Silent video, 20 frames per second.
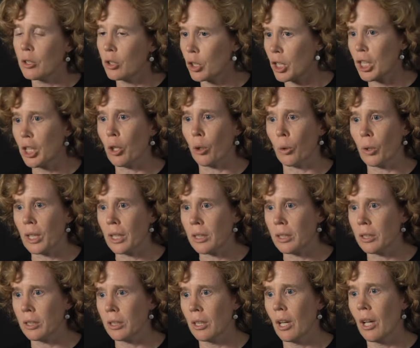
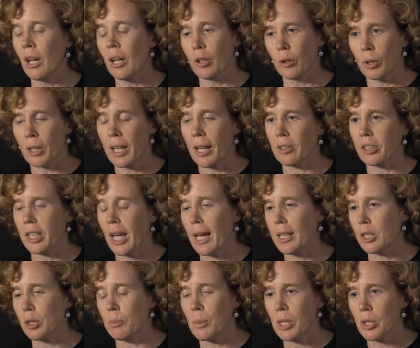decrease greenhouse
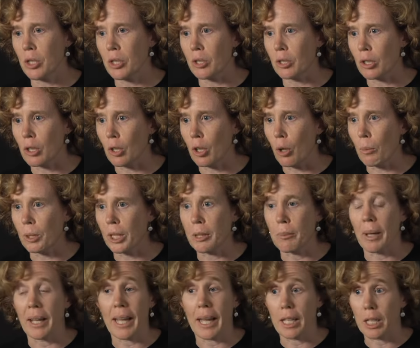gas emissions globally
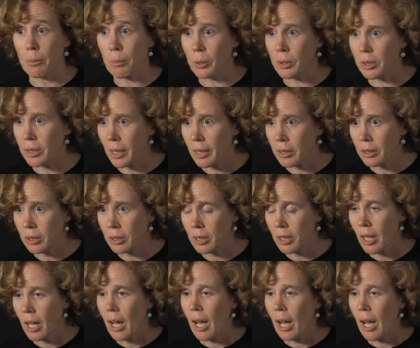by 80%,